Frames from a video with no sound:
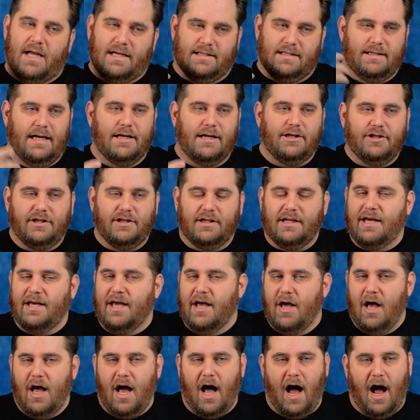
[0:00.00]
essentially
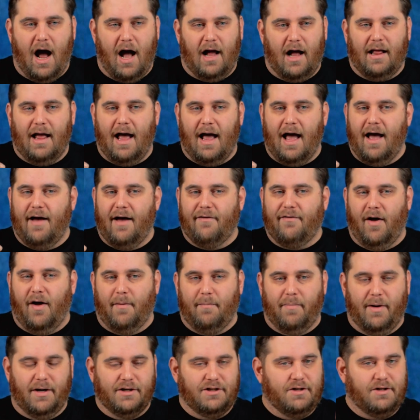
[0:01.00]
I'll have a
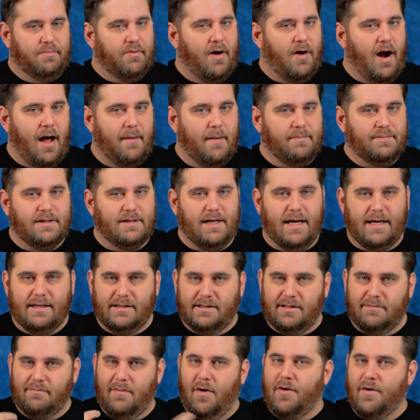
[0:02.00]
bunch of props and
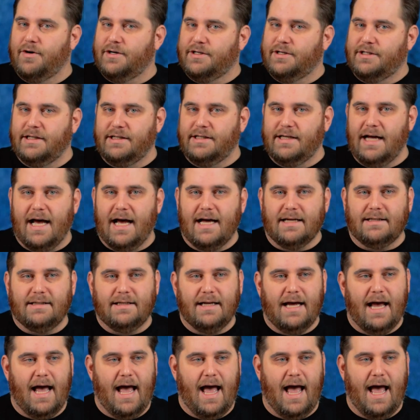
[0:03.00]
some motors to test,